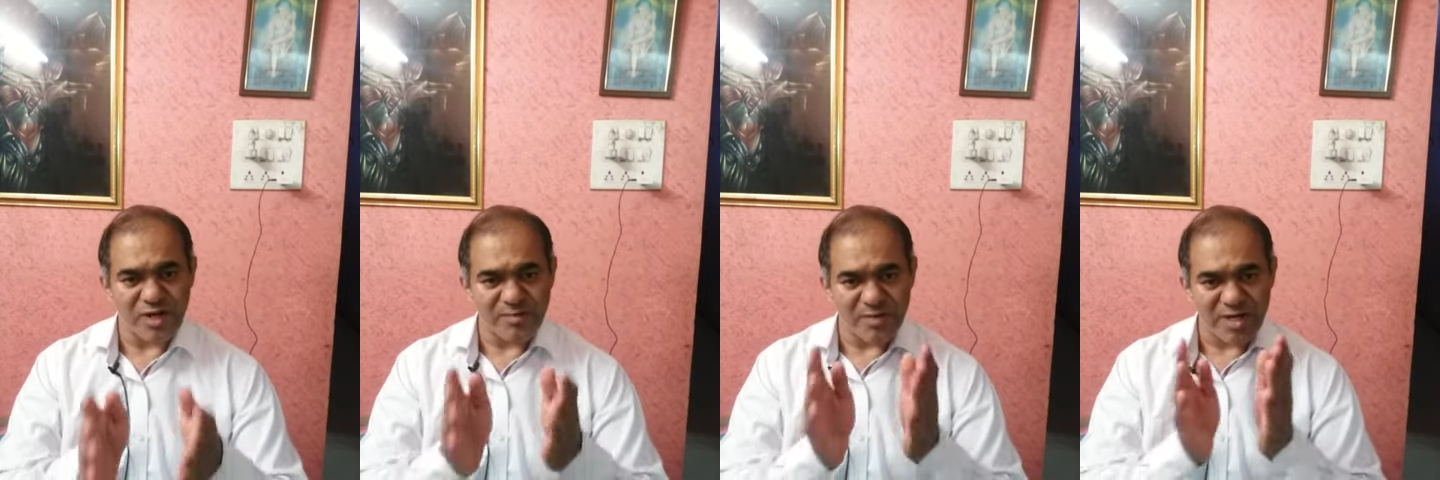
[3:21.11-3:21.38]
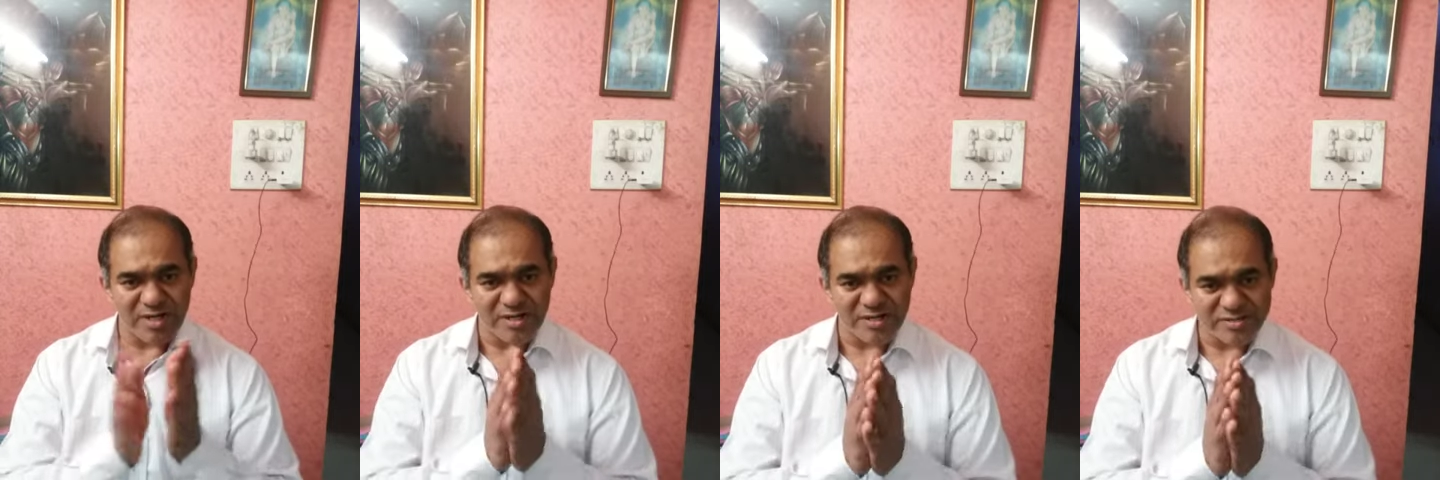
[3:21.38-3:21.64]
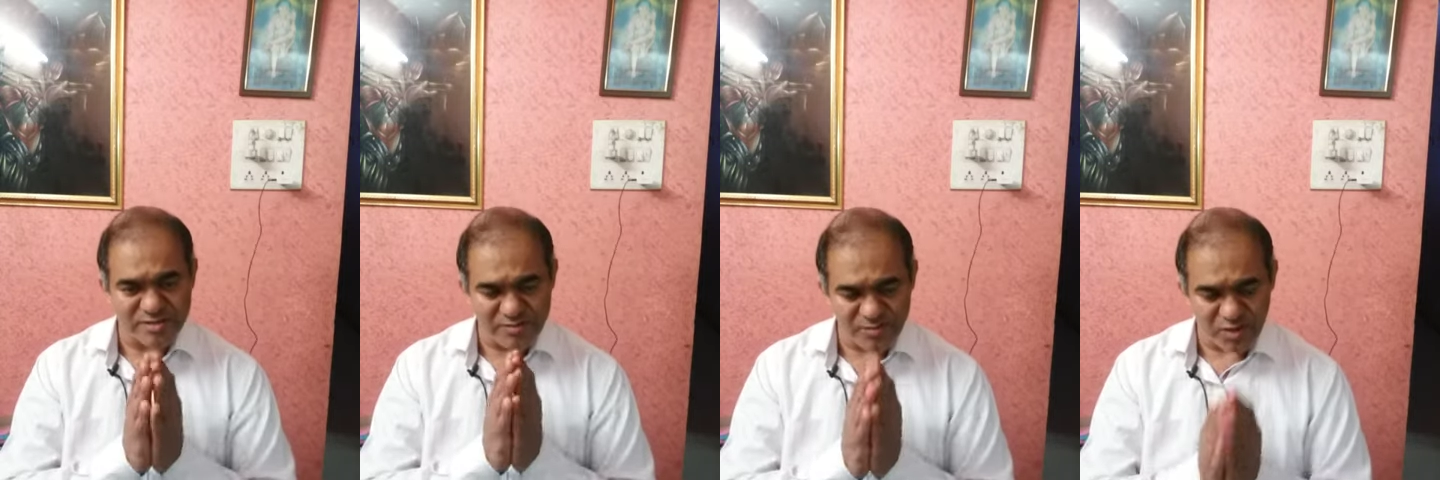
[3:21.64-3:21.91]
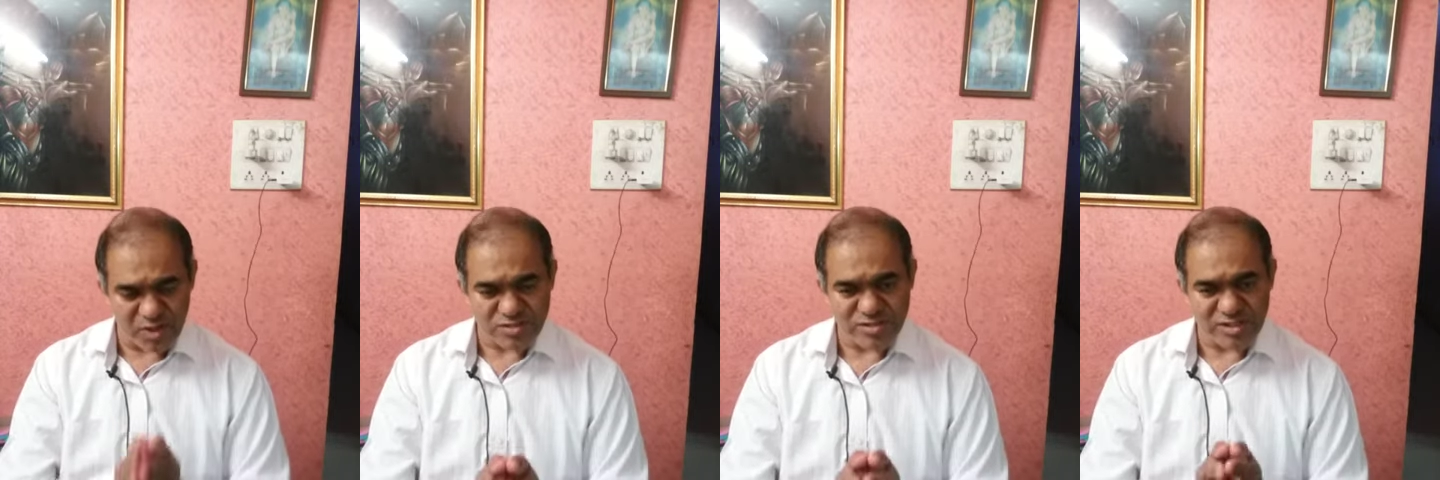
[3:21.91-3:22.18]
but it is
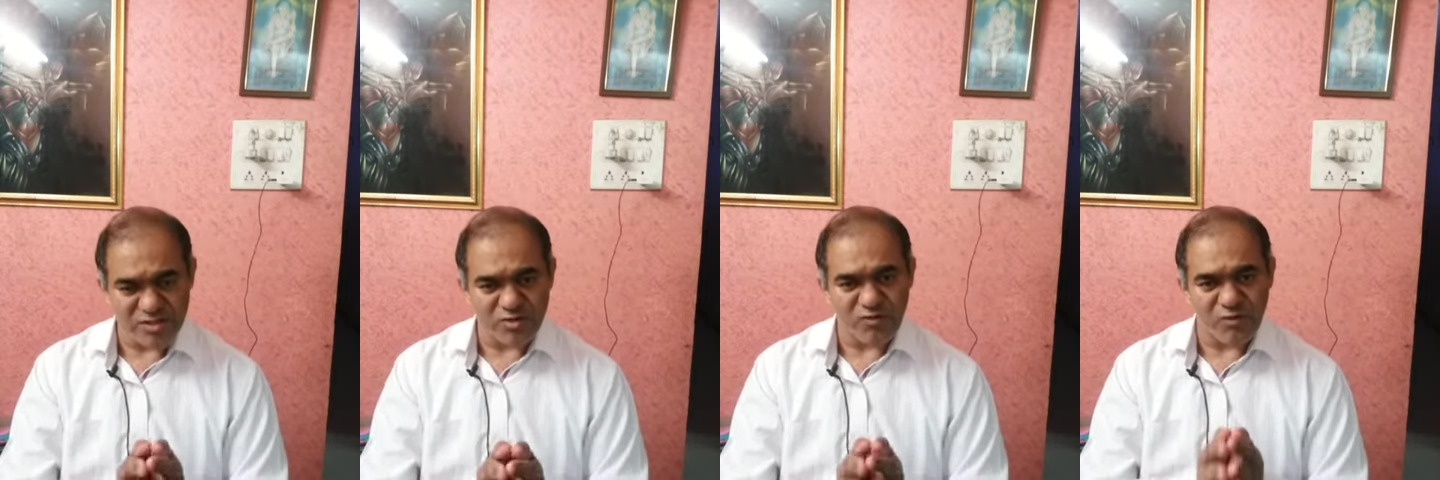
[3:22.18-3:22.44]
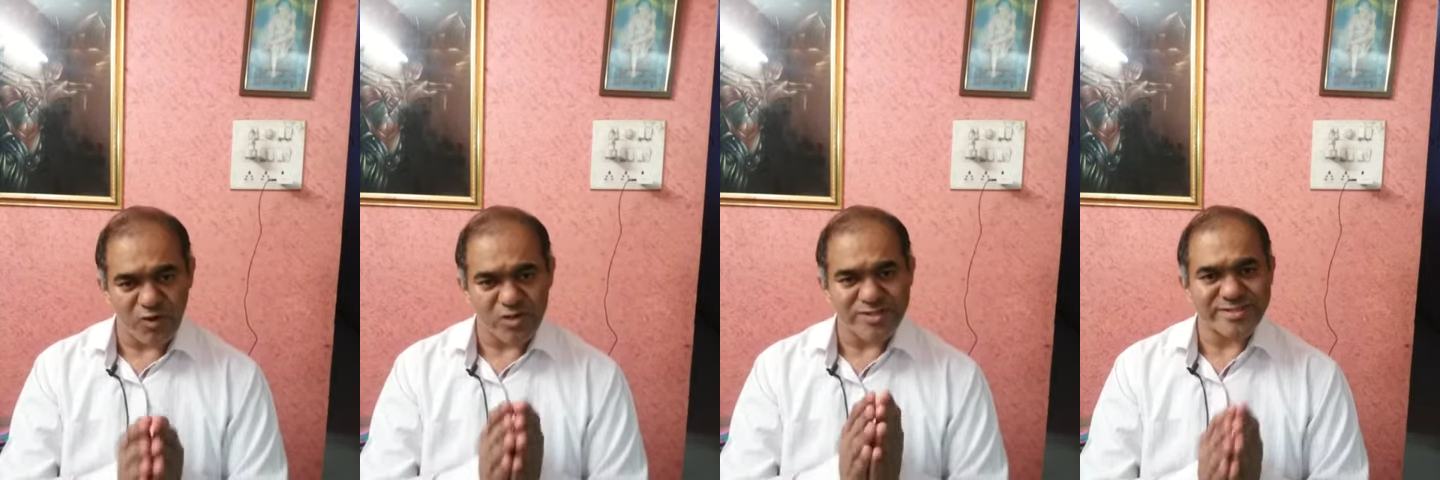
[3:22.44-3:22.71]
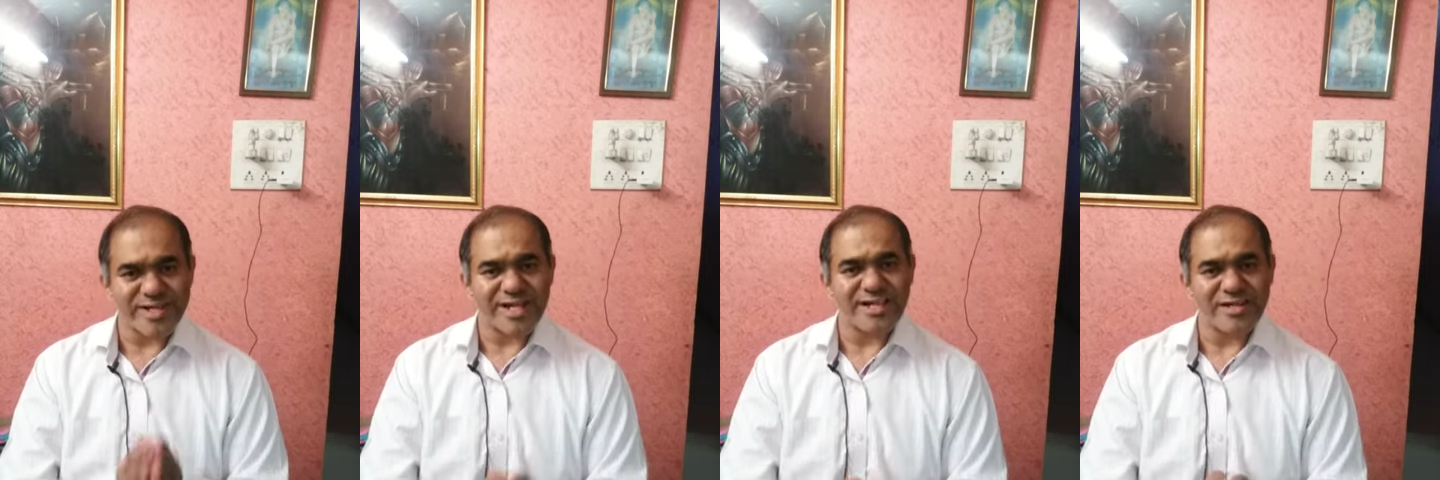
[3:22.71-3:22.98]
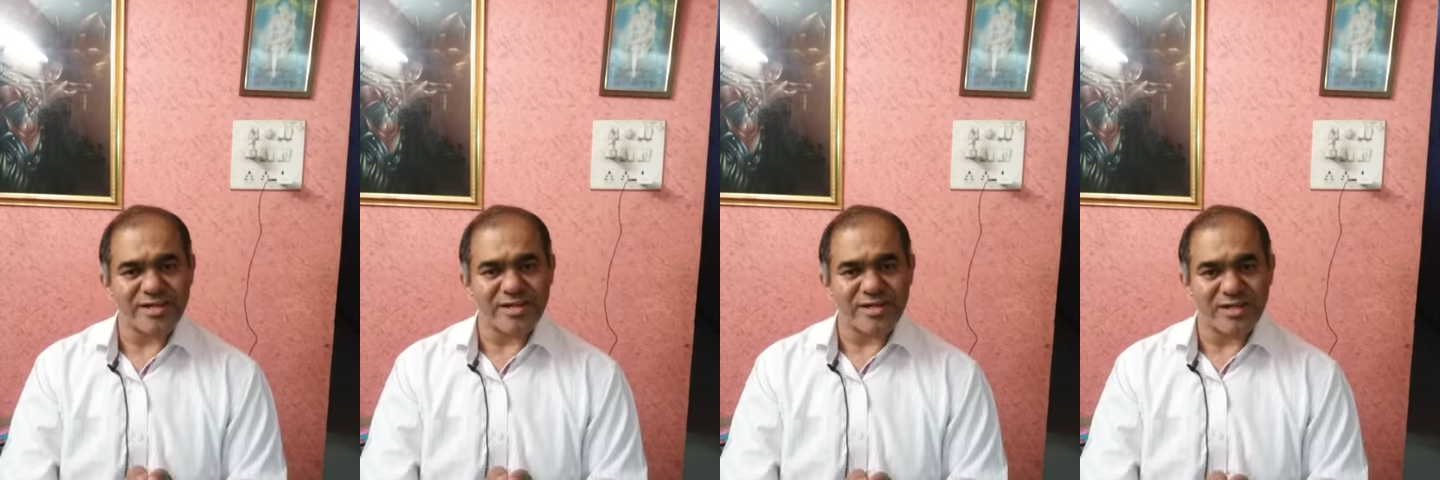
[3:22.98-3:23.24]
important to watch
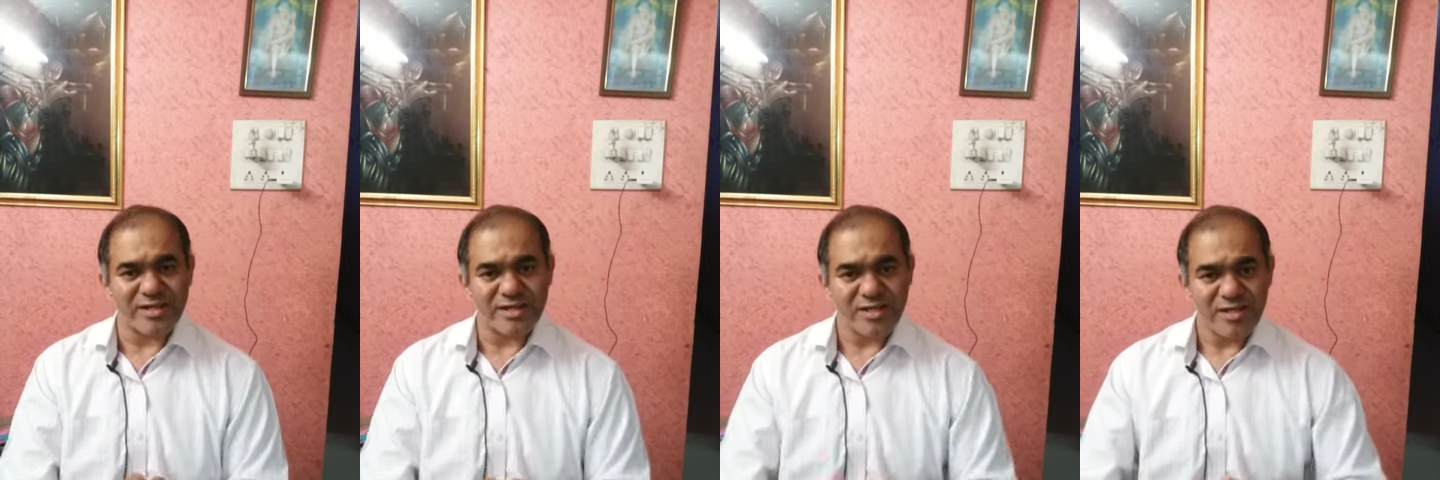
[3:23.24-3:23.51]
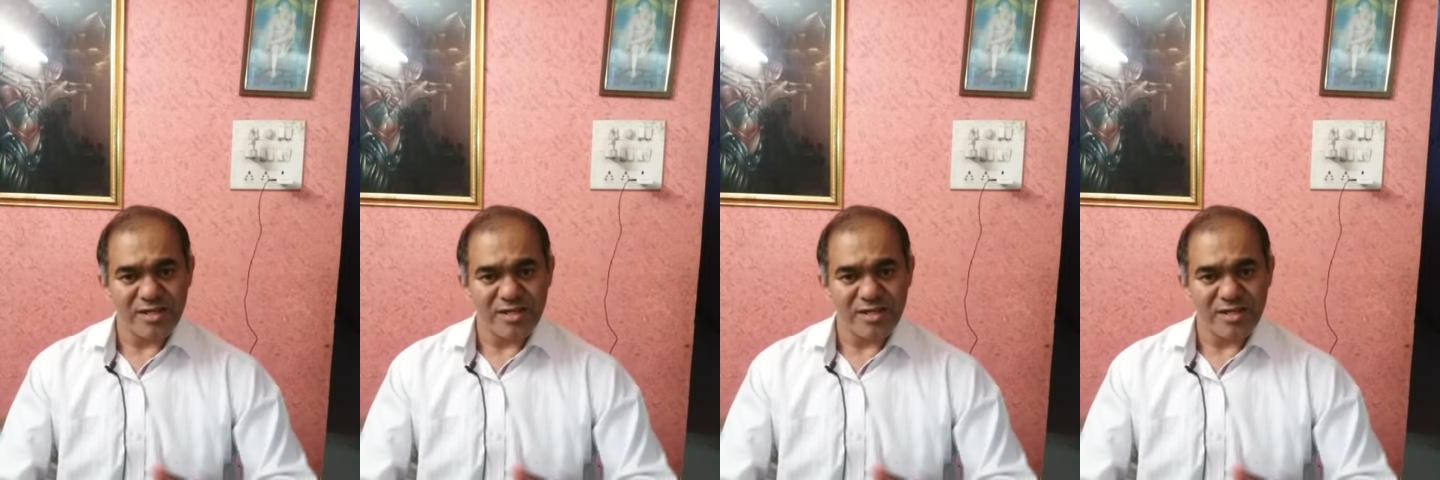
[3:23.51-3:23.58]
silently